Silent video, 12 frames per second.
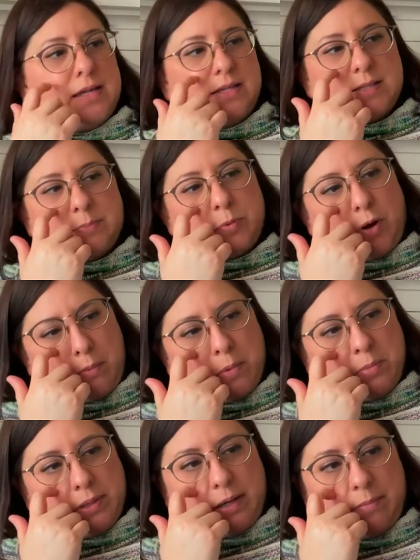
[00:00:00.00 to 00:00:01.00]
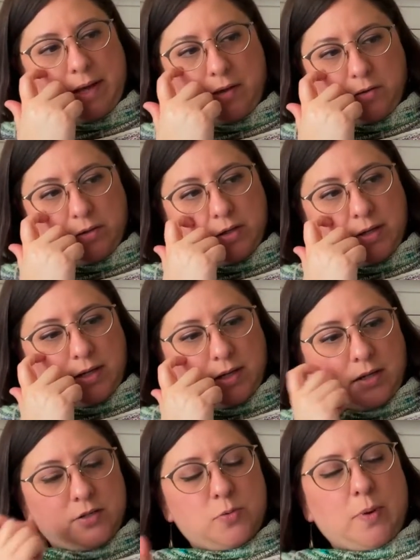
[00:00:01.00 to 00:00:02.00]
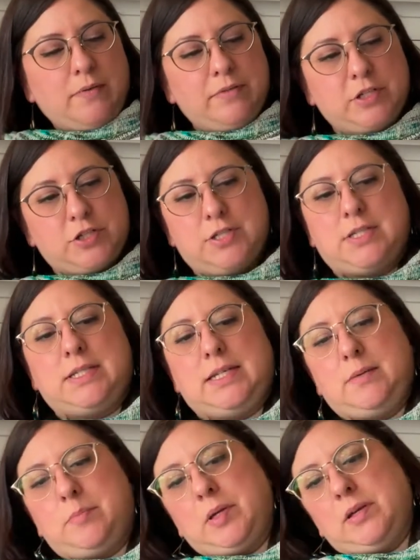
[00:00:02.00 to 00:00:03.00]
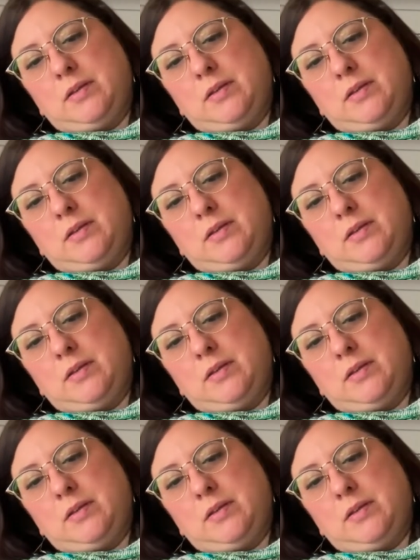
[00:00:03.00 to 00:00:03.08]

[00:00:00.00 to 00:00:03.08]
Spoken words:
It's probably about 12 inches deep.